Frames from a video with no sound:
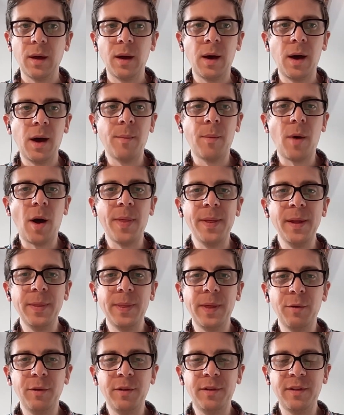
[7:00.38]
I
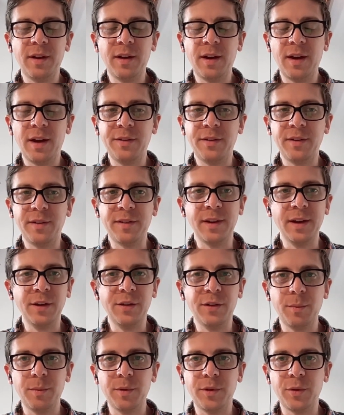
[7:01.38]
think there is a
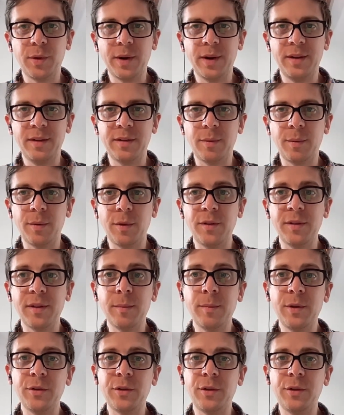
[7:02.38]
distinction between some of those
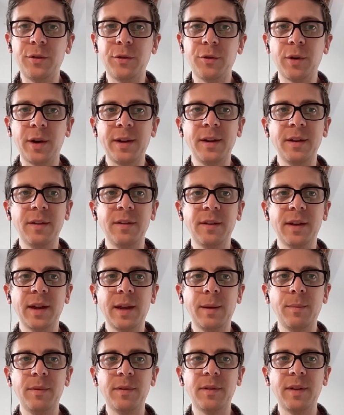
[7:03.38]
emissions trading
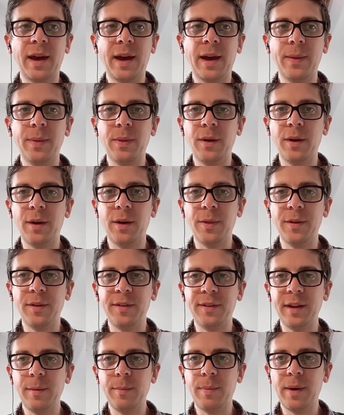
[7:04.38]
schemes and the
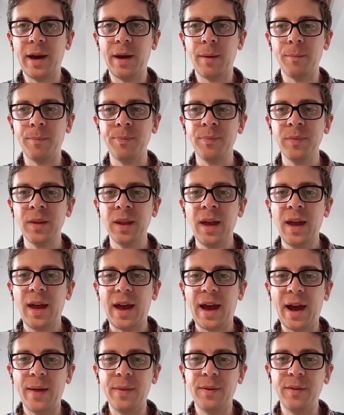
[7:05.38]
CBAM,
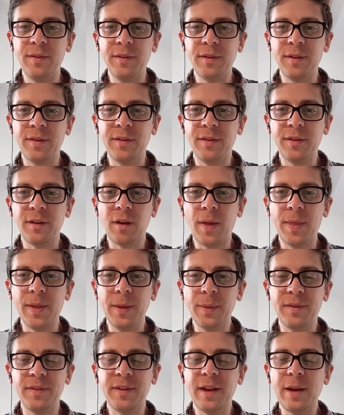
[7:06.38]
and I
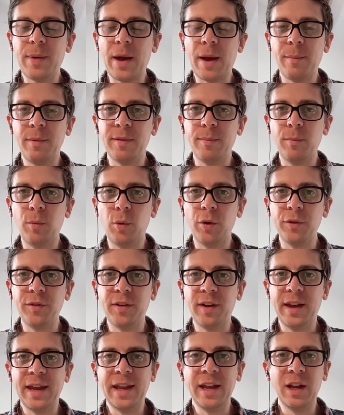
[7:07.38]
think the CBAM is more
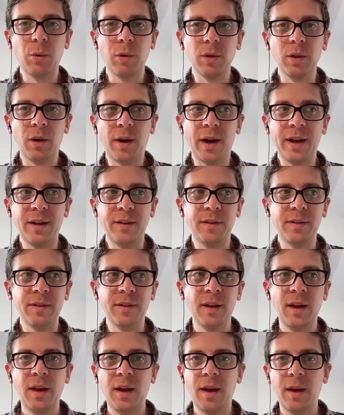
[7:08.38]
to
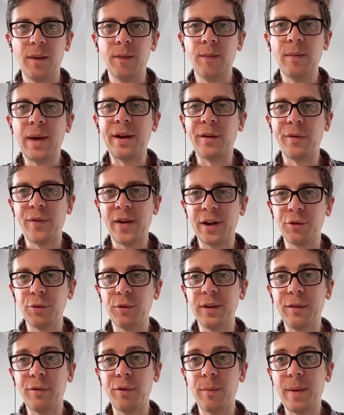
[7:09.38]
equalize
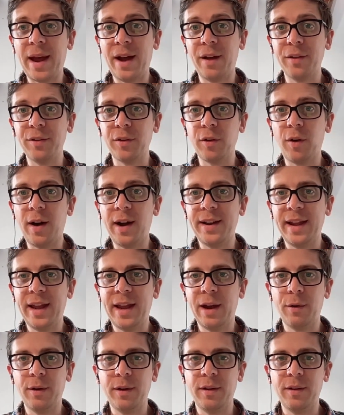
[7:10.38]
manufacturing from outside
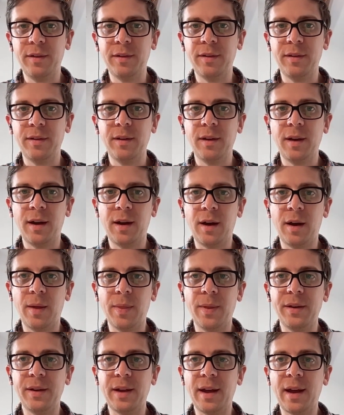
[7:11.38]
areas
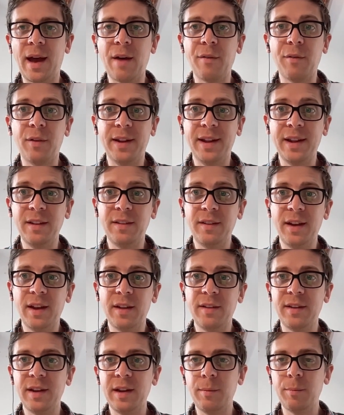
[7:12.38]
that have an
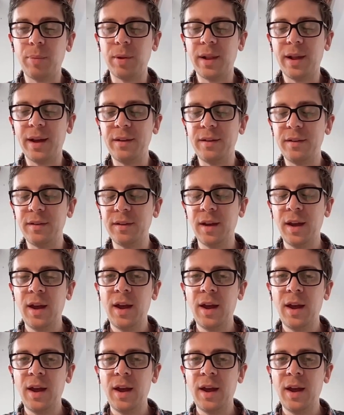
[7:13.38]
ETS in place.